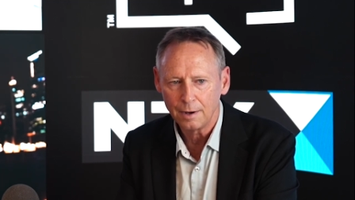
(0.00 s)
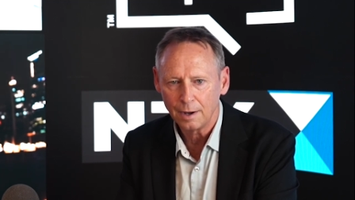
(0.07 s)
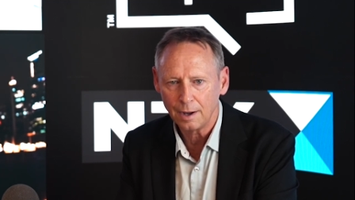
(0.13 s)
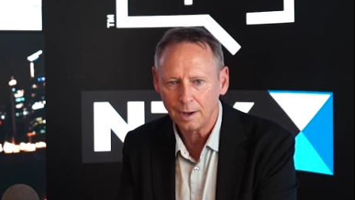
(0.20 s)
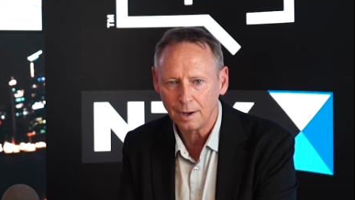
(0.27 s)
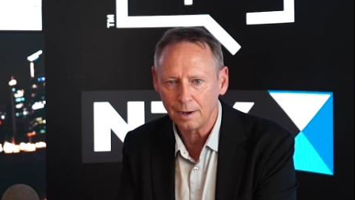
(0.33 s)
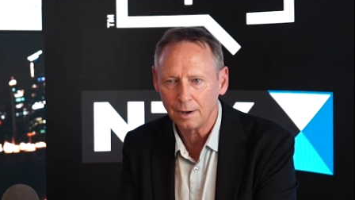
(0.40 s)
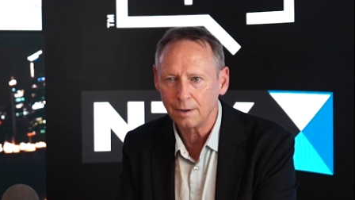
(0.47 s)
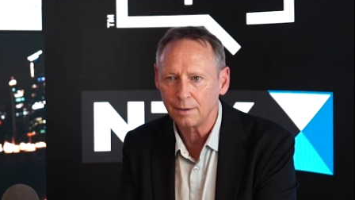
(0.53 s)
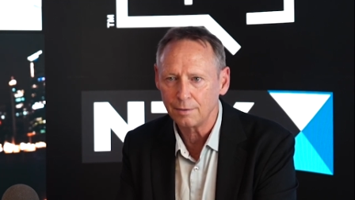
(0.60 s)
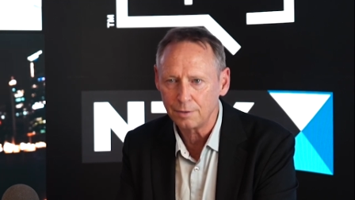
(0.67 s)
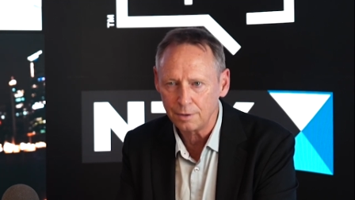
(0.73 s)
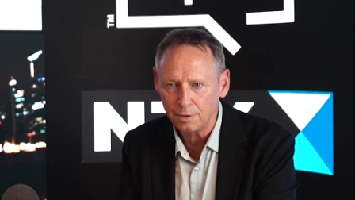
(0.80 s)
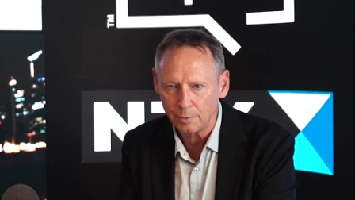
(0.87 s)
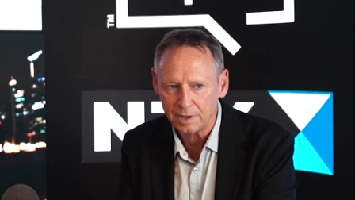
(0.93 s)

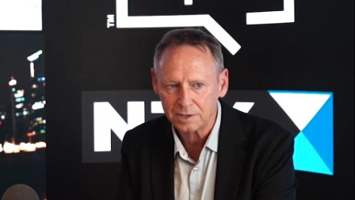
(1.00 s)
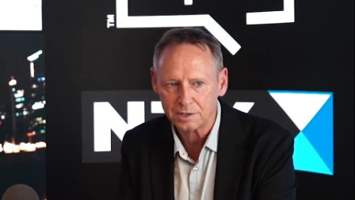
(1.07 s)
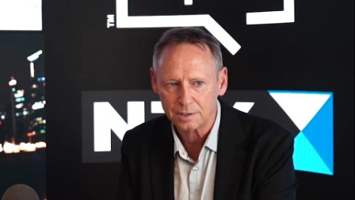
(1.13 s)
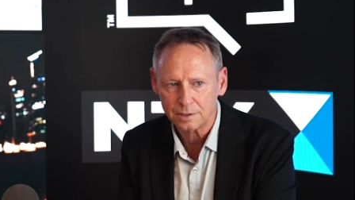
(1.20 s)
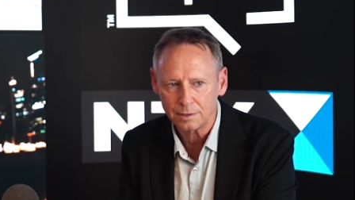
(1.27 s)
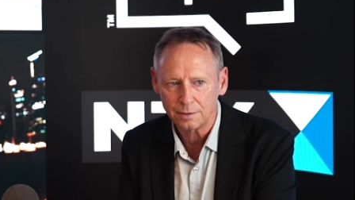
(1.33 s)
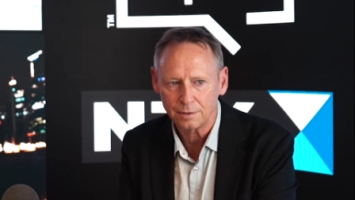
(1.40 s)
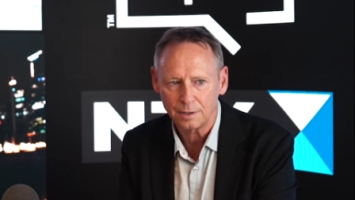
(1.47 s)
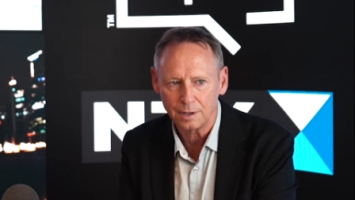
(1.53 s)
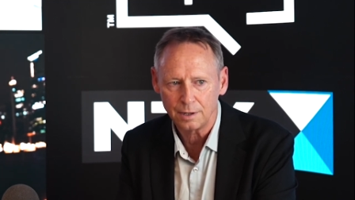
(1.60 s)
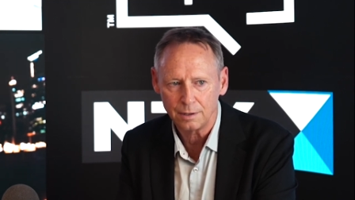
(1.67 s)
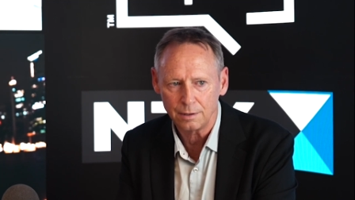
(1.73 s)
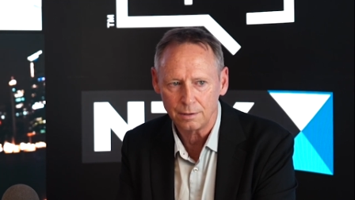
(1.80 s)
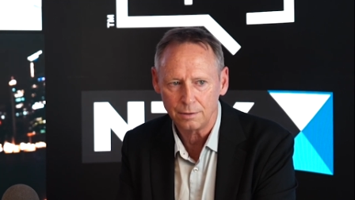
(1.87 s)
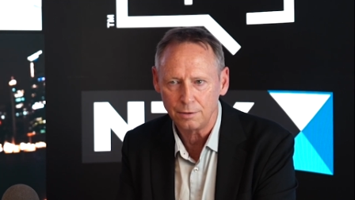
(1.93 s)
the US,
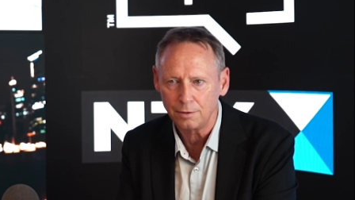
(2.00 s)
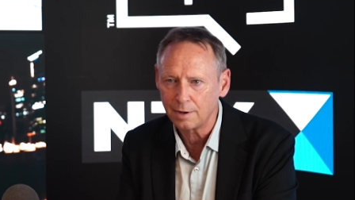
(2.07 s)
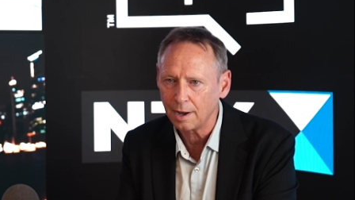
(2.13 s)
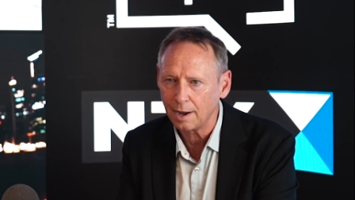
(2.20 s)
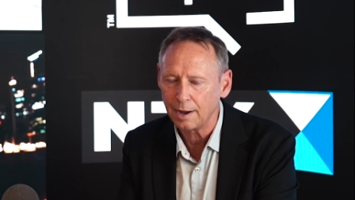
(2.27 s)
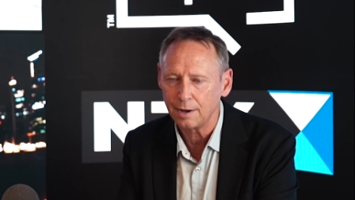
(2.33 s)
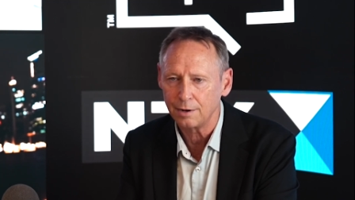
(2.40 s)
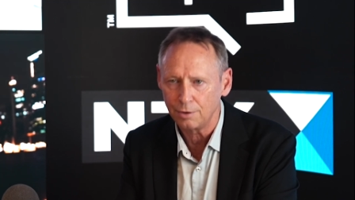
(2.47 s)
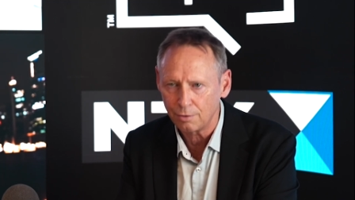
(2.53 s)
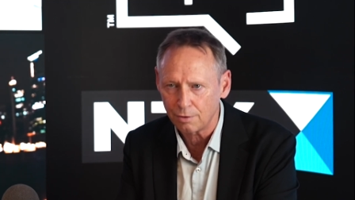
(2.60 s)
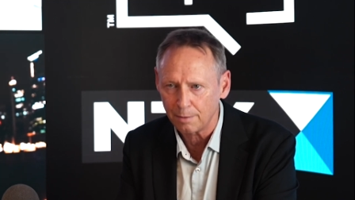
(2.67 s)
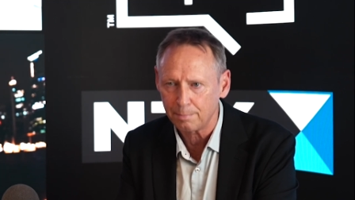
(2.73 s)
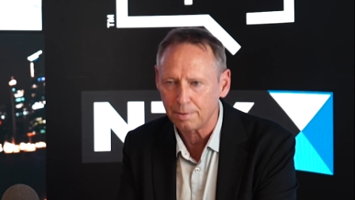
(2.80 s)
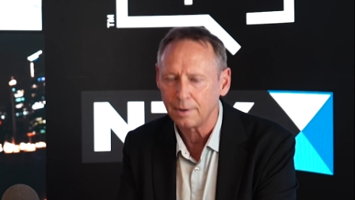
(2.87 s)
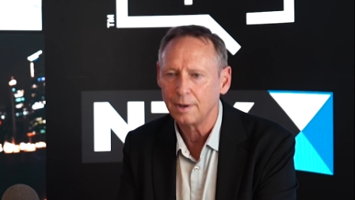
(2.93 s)
the UK, and
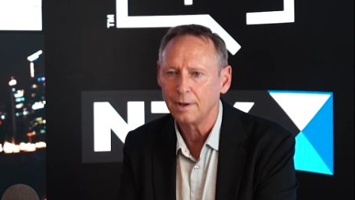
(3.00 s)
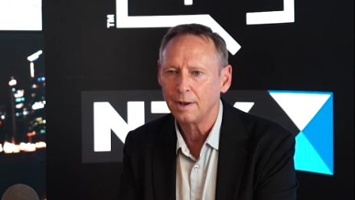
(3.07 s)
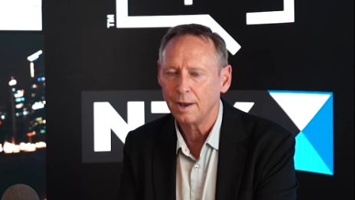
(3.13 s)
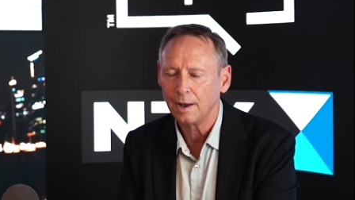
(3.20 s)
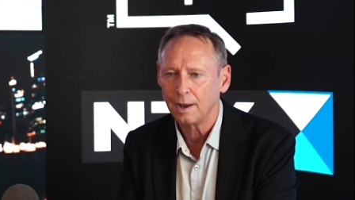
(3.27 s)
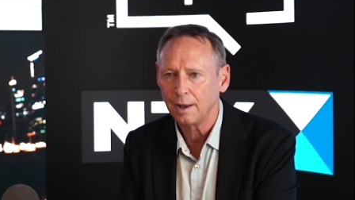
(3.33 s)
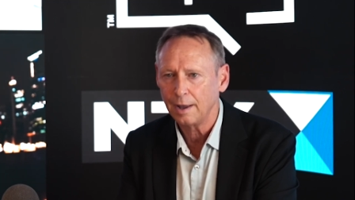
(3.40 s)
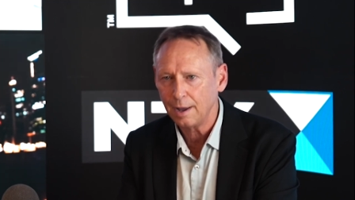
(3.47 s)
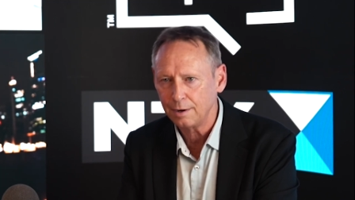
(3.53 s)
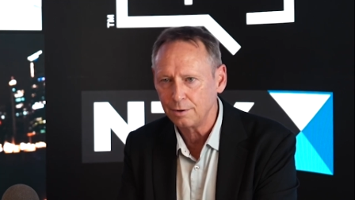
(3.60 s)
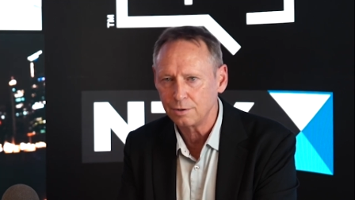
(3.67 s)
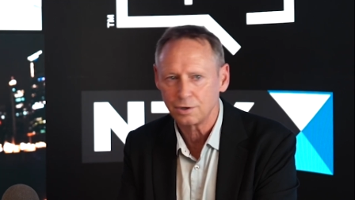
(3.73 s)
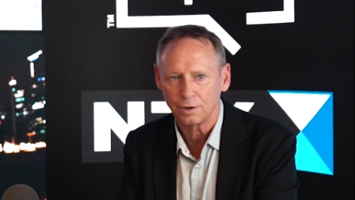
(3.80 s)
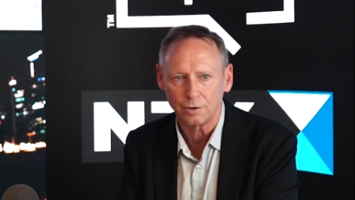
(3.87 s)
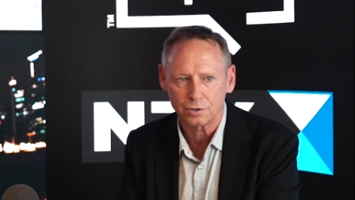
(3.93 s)
Europe, and New
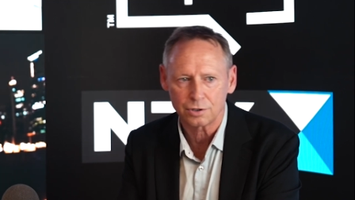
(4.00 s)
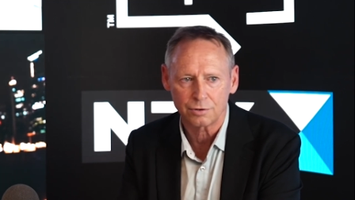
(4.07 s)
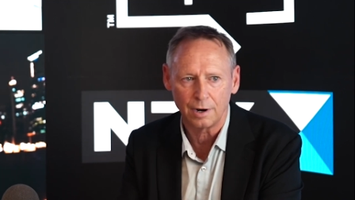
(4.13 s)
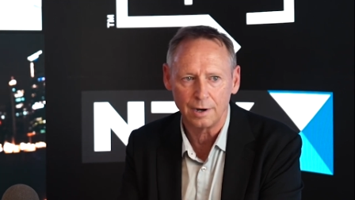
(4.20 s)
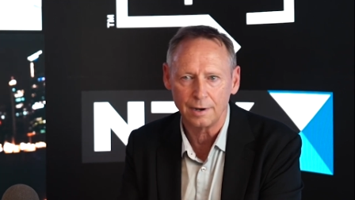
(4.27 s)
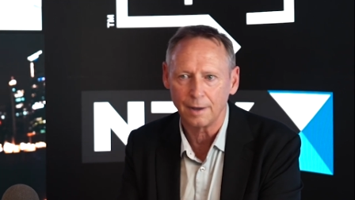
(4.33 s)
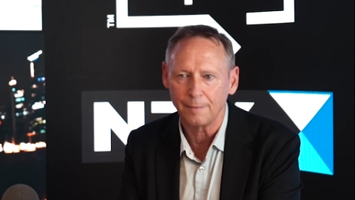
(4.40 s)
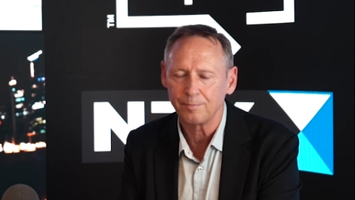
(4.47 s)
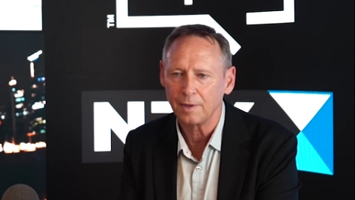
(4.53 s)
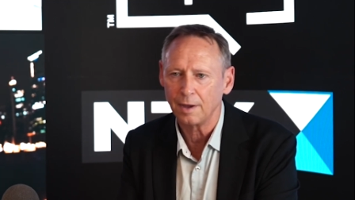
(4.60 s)
Zealand, Australia.